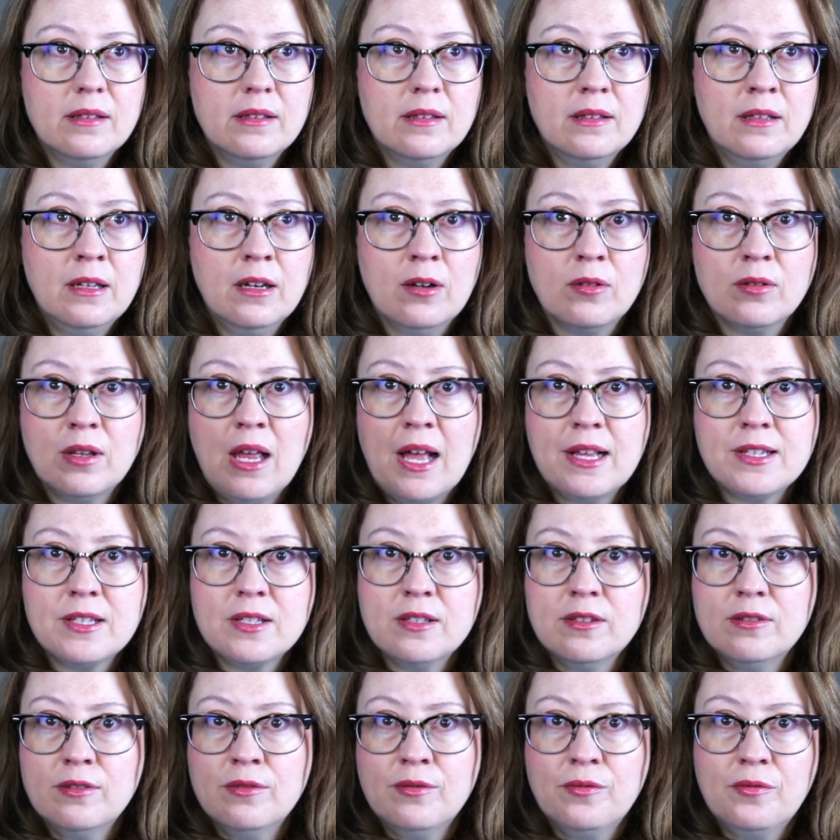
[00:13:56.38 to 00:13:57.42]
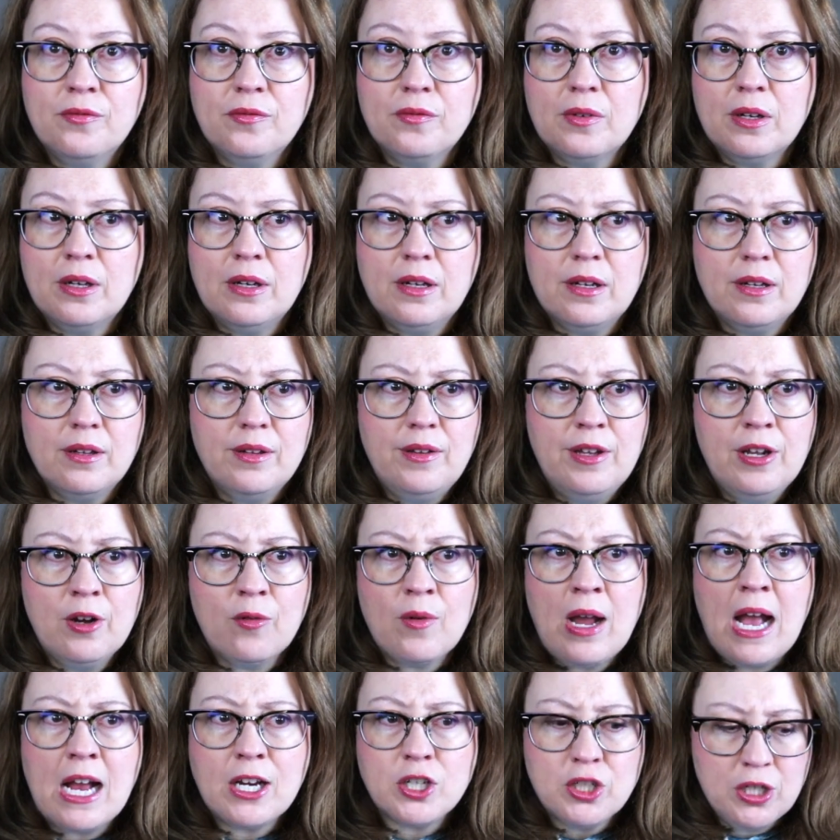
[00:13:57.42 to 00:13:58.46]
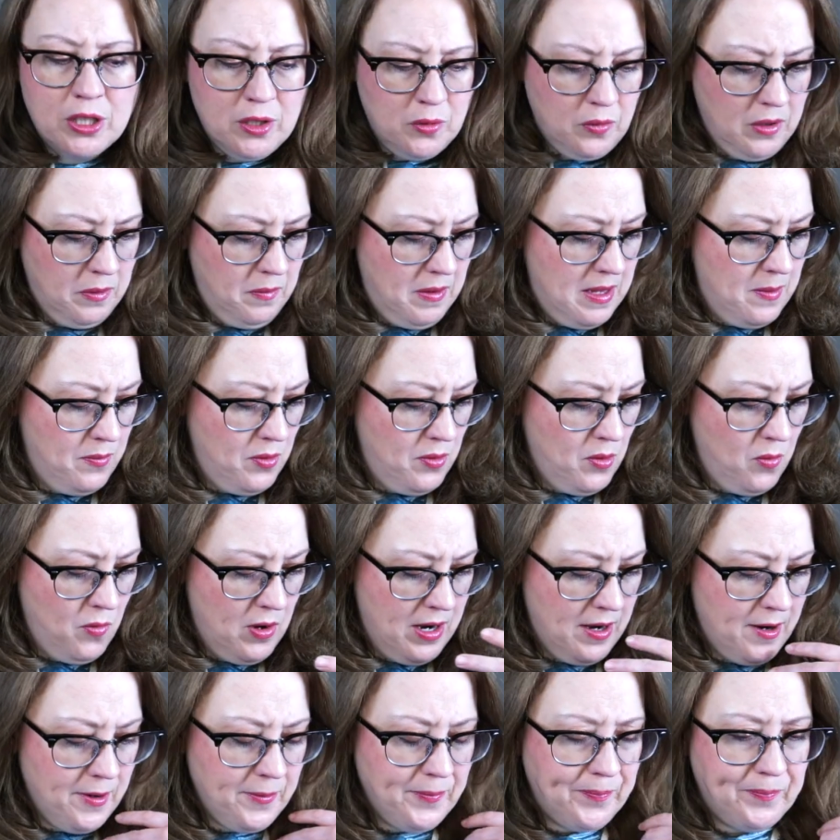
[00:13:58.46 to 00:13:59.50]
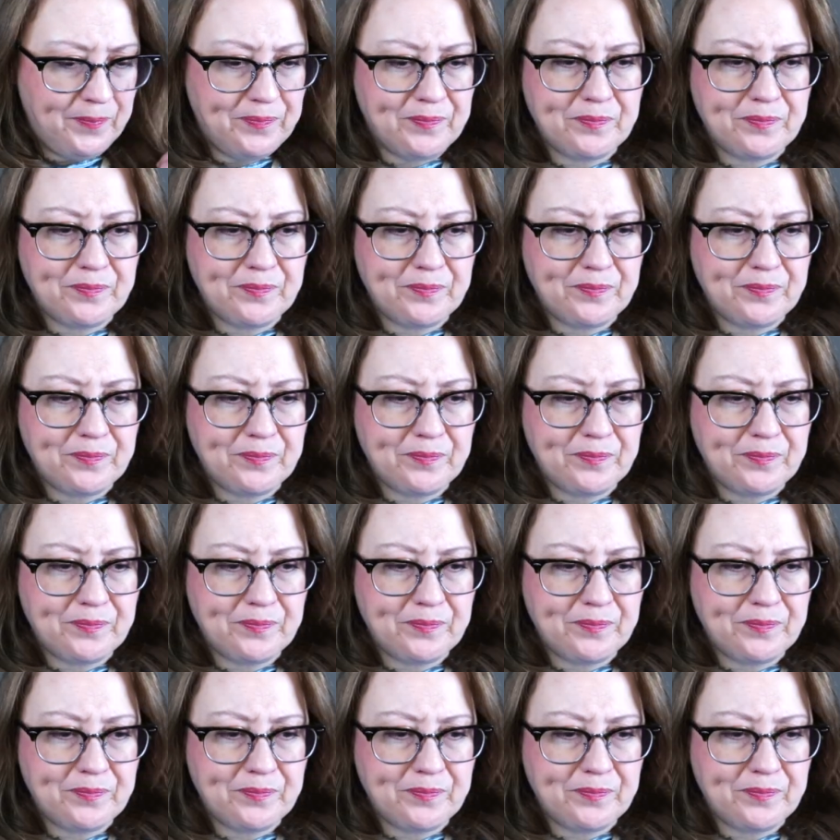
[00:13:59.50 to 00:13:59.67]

you know, lots of uh, interactions with people where